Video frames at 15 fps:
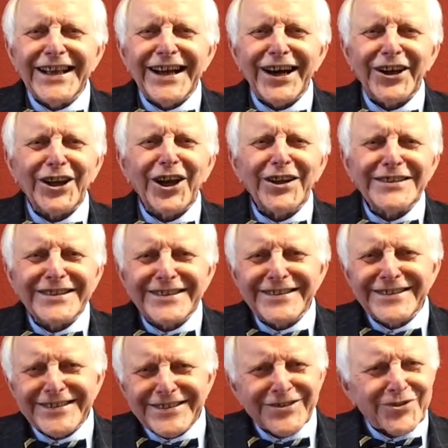I'd like to
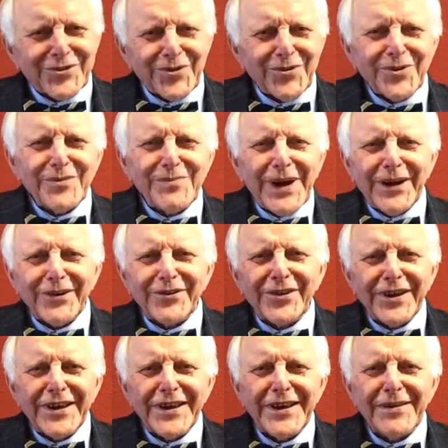talk about
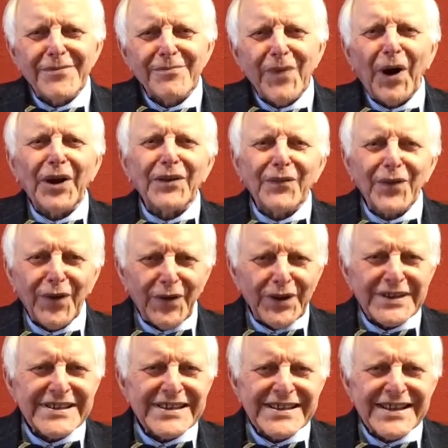
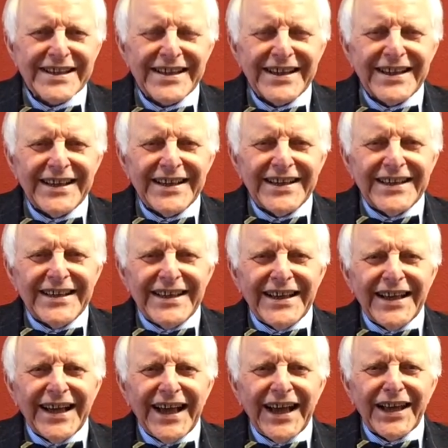mindfulness
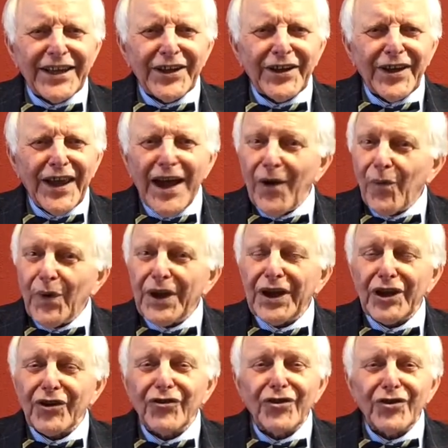and how we
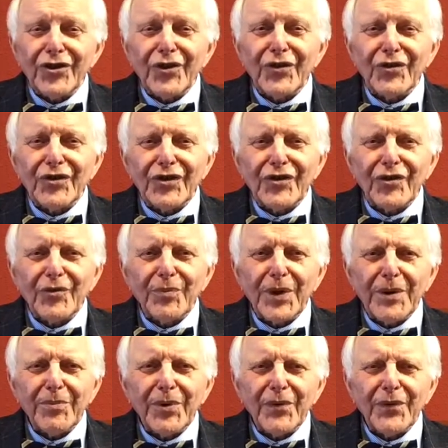introduce it to
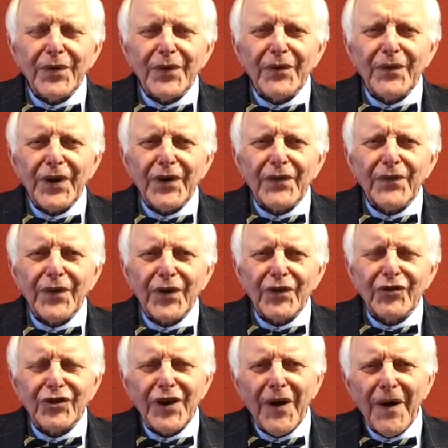people for the very
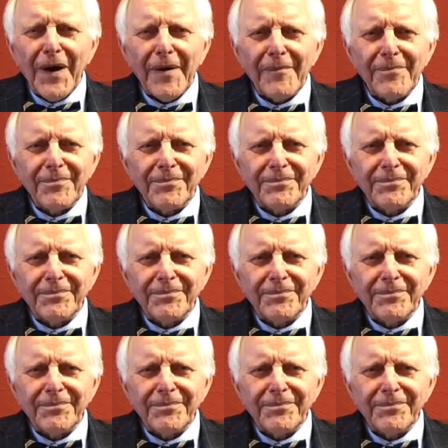first time.